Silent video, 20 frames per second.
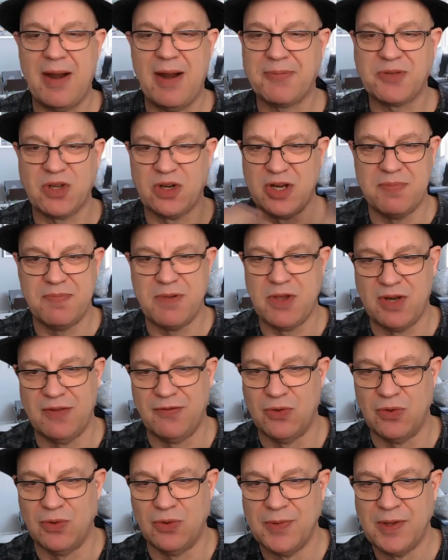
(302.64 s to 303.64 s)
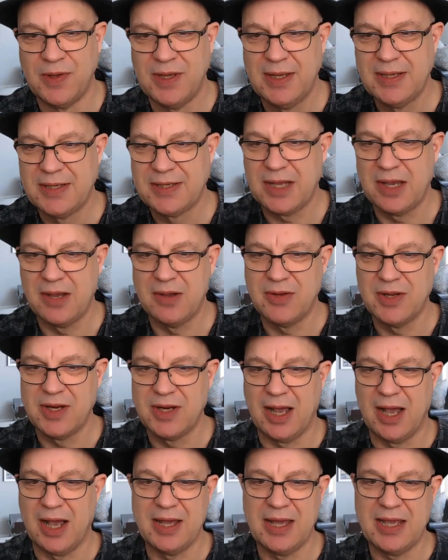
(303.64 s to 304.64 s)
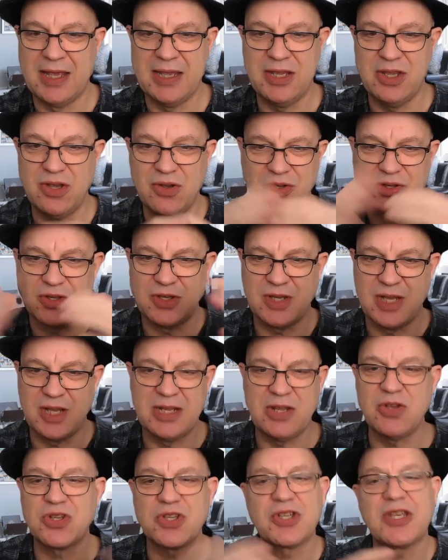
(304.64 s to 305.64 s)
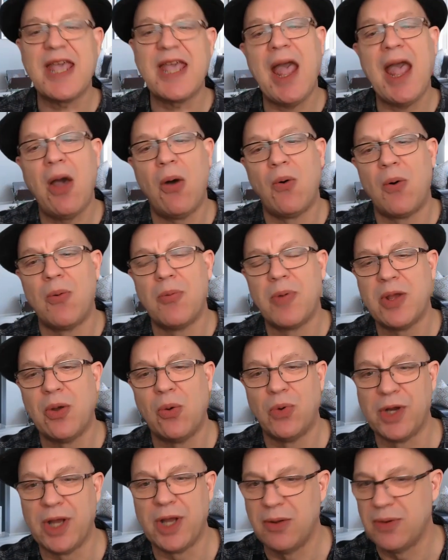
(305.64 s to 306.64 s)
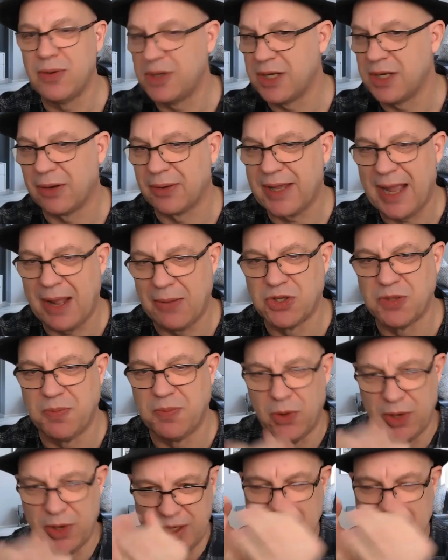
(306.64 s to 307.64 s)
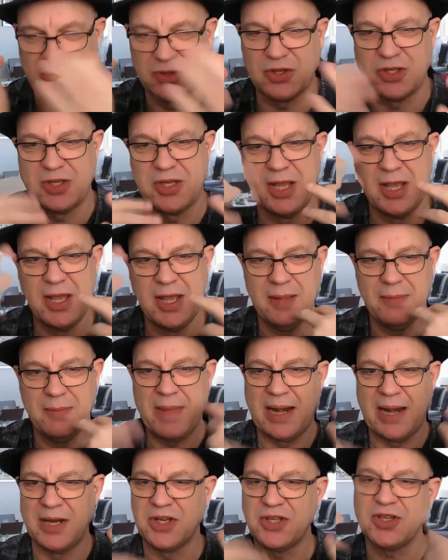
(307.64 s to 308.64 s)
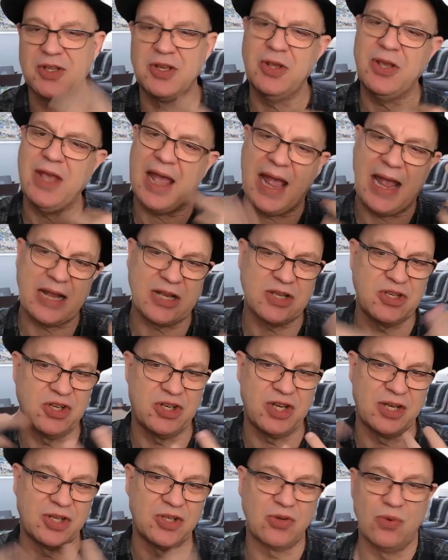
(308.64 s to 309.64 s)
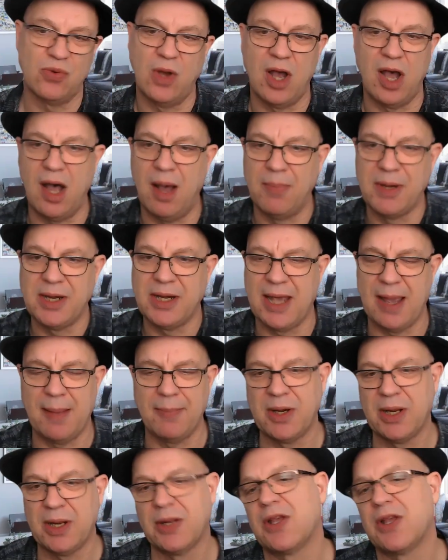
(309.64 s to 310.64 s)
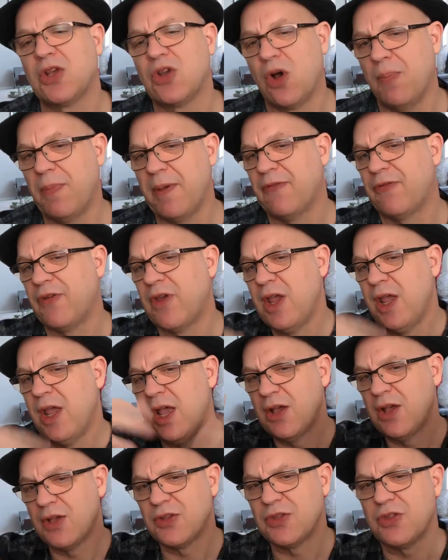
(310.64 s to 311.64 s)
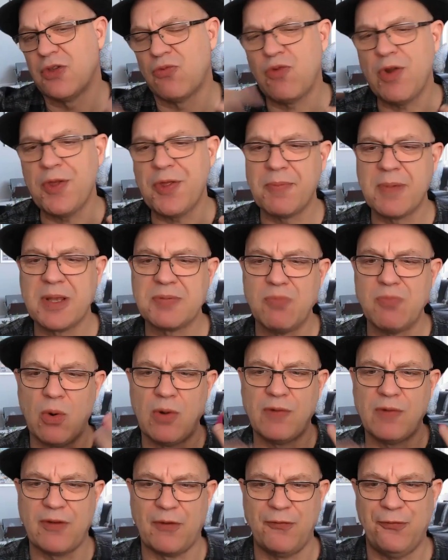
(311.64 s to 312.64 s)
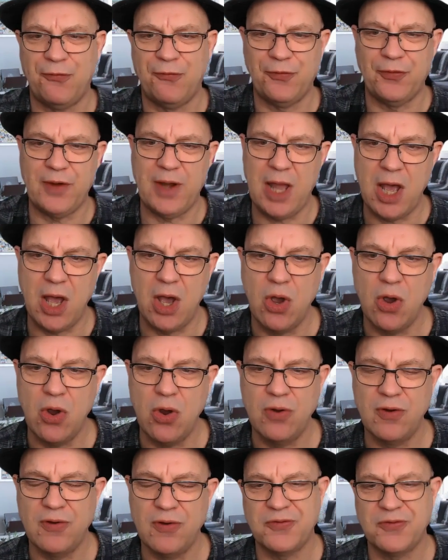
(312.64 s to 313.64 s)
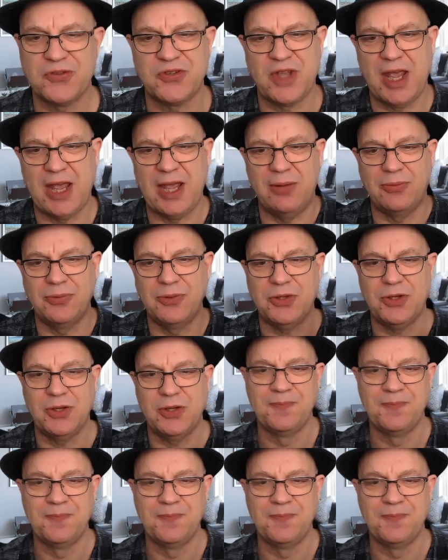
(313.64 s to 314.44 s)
absolutely beautiful. So, you know, he uses what we all know, you know, counterpoint. He uses melodies, and you get accidental harmony happening. They've got a bit of the rhythm is more of a flow of sound.